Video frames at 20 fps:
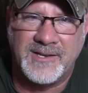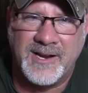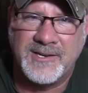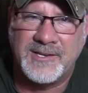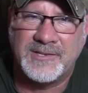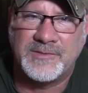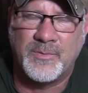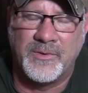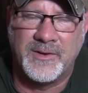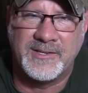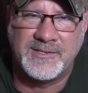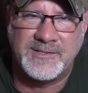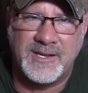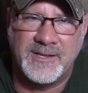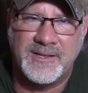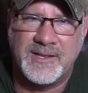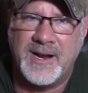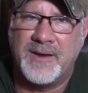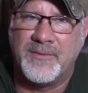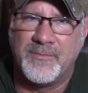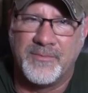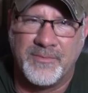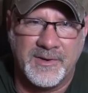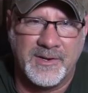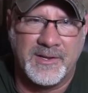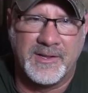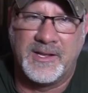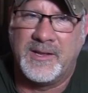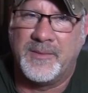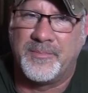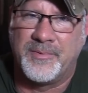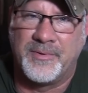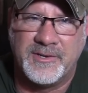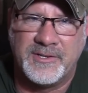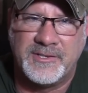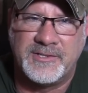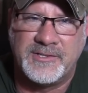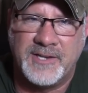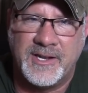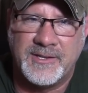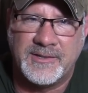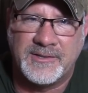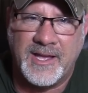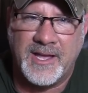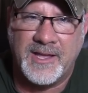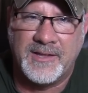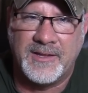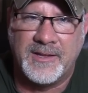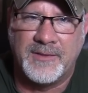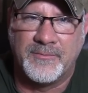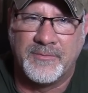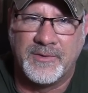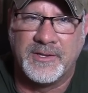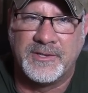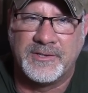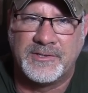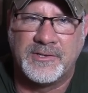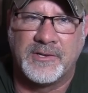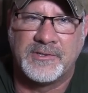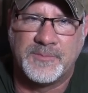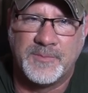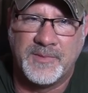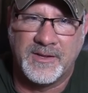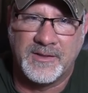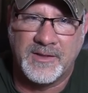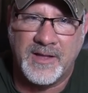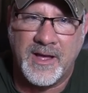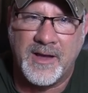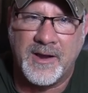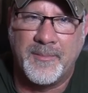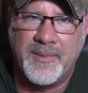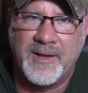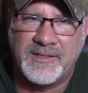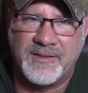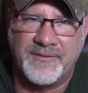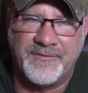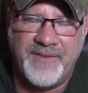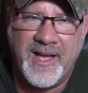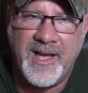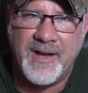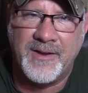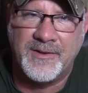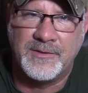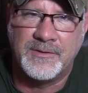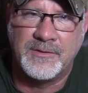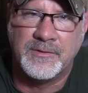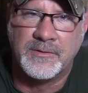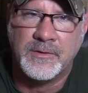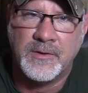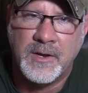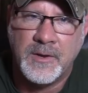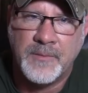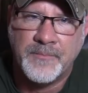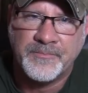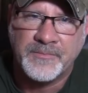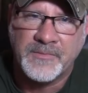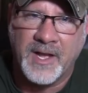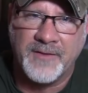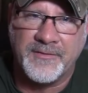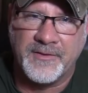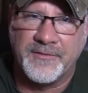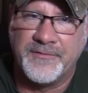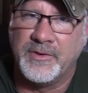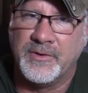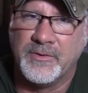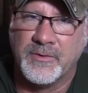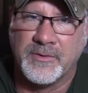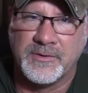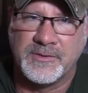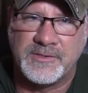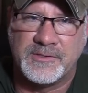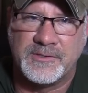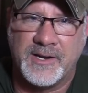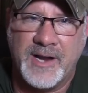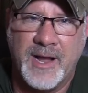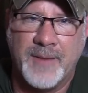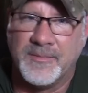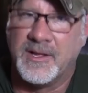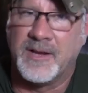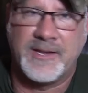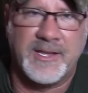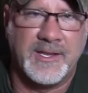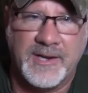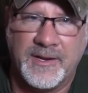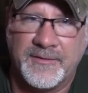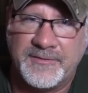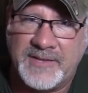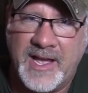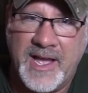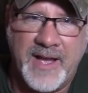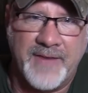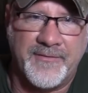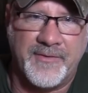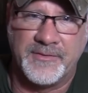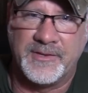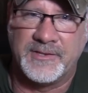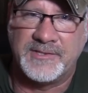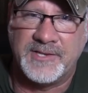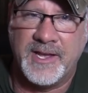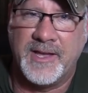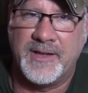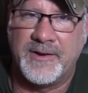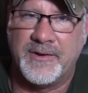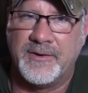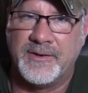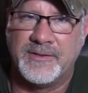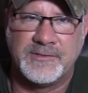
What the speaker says: And I just want to say that I really appreciate that. It really shows me a lot about the value of the viewers that I'm lucky enough to have on the channel.